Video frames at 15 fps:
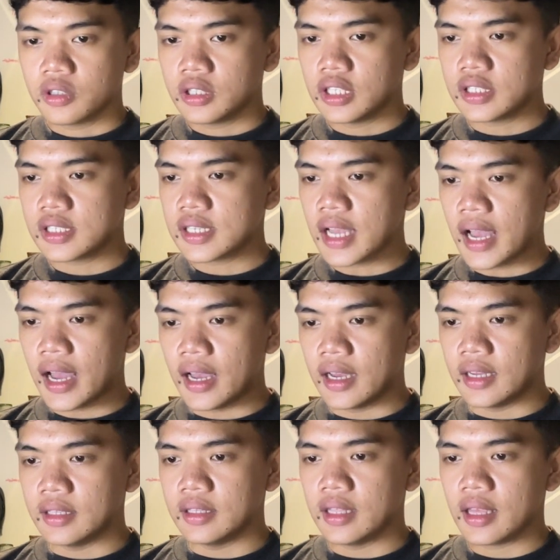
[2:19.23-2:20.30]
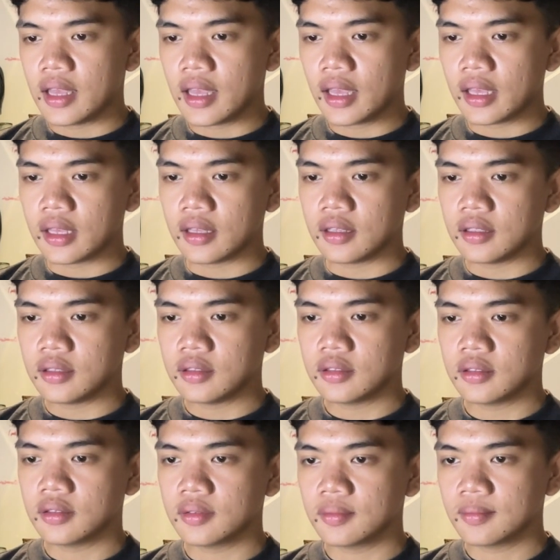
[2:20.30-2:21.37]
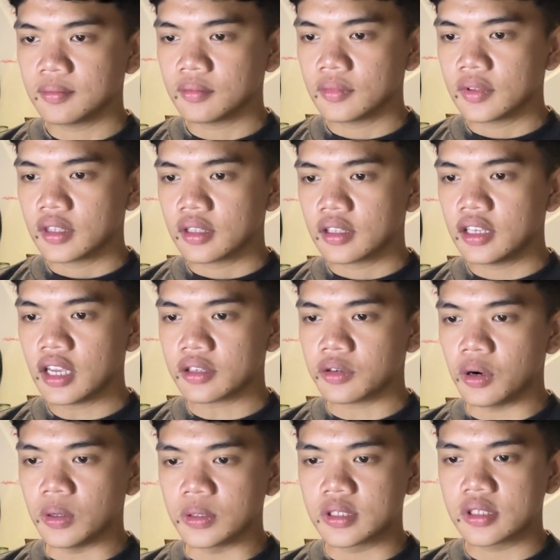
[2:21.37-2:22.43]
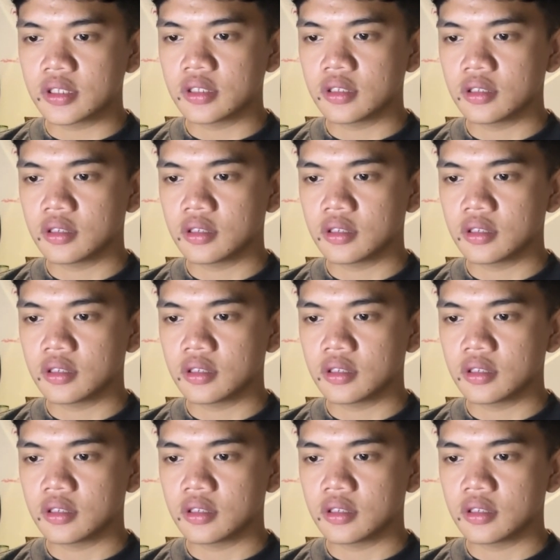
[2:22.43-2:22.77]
Let's add a get rows,